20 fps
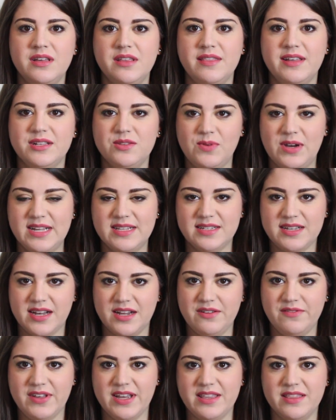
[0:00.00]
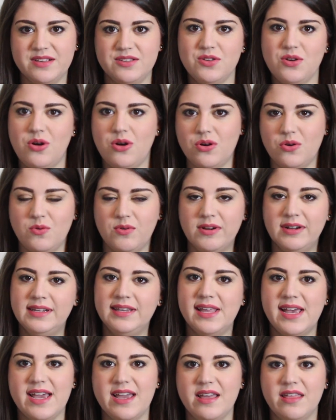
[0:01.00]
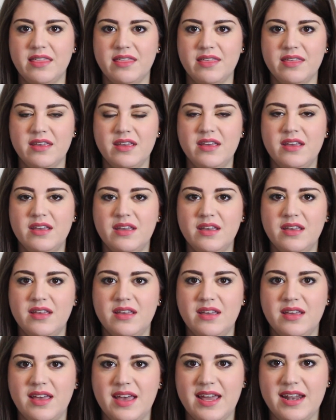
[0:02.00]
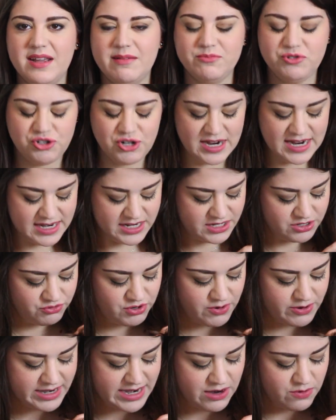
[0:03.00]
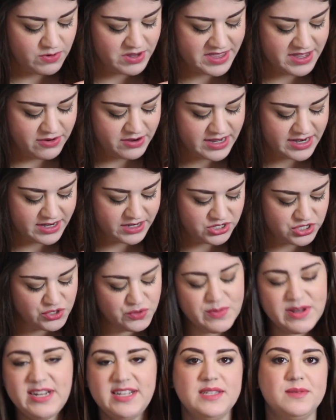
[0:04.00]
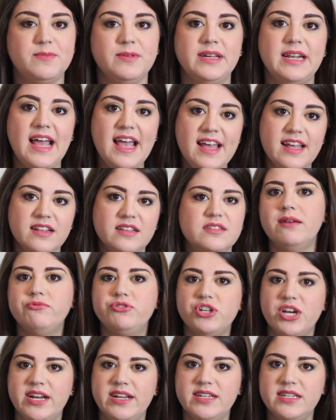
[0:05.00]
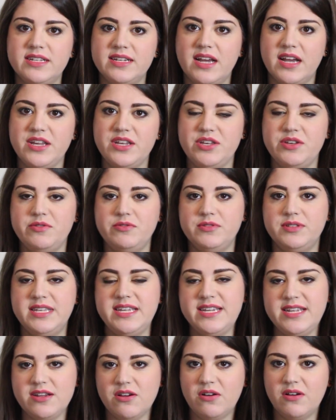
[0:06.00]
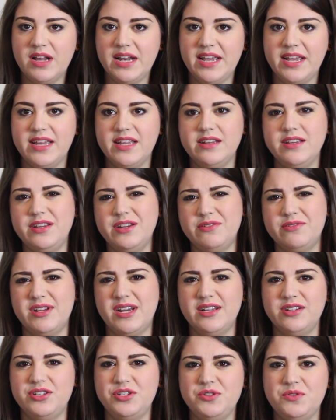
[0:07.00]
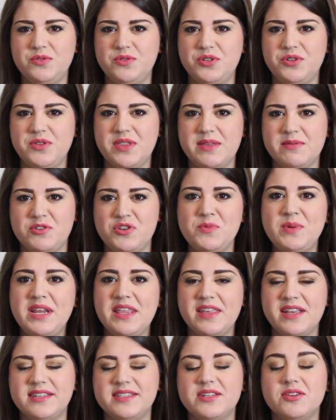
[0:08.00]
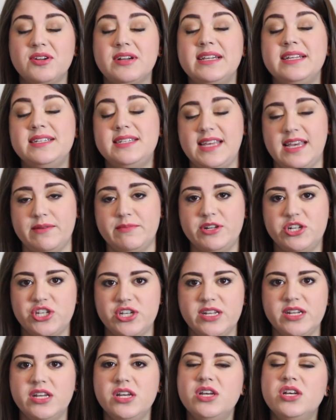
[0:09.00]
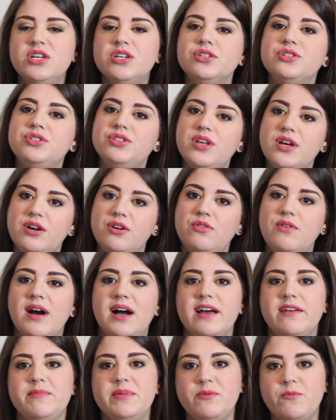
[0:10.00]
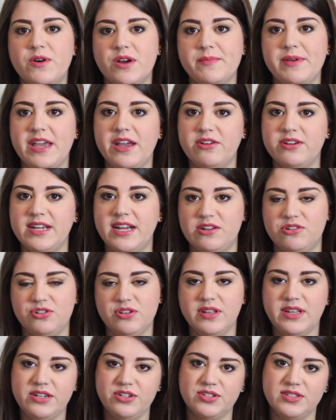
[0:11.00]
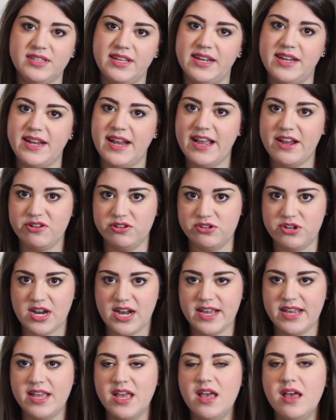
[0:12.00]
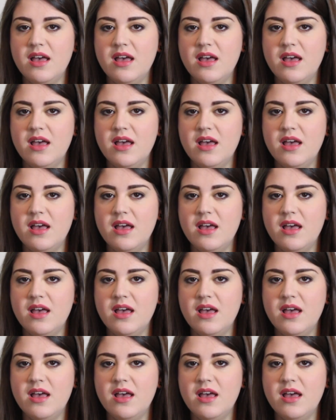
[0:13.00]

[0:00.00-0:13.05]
That's why it's kind of like this awkward length. And I'm trying to grow it out without getting too many split ends. I'm trying to not use heat on it, you know, not do too, too, too many things that are going to damage it. So I've been wearing hair naturally, just let it air dry.